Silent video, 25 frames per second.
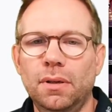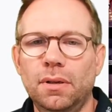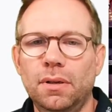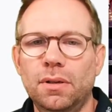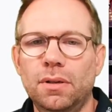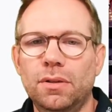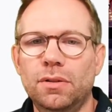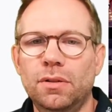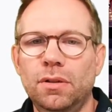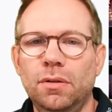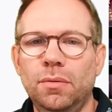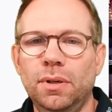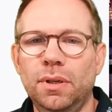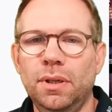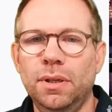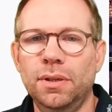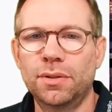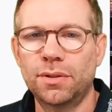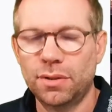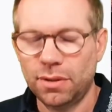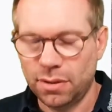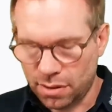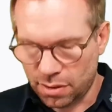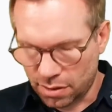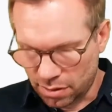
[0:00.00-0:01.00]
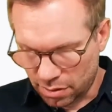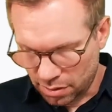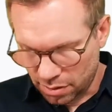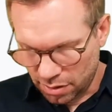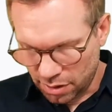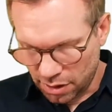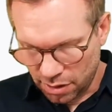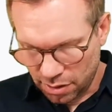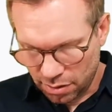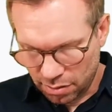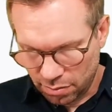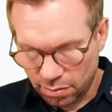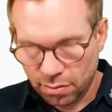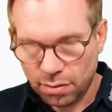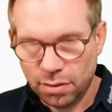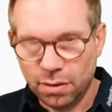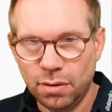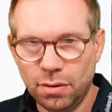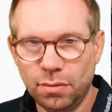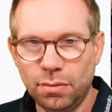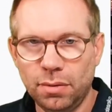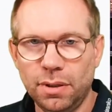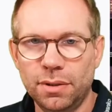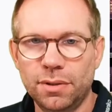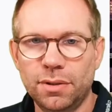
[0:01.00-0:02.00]
So it's Niko,
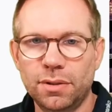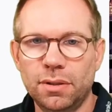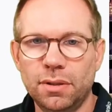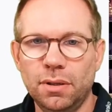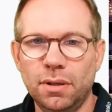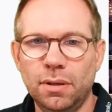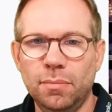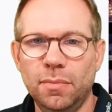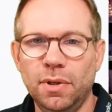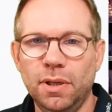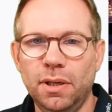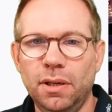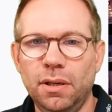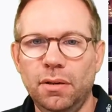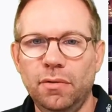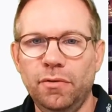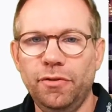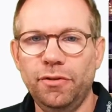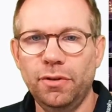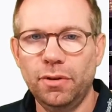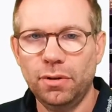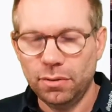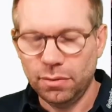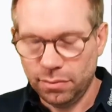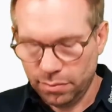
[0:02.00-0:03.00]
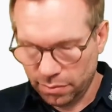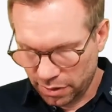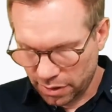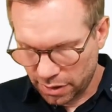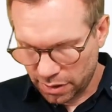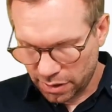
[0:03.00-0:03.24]
no, it's info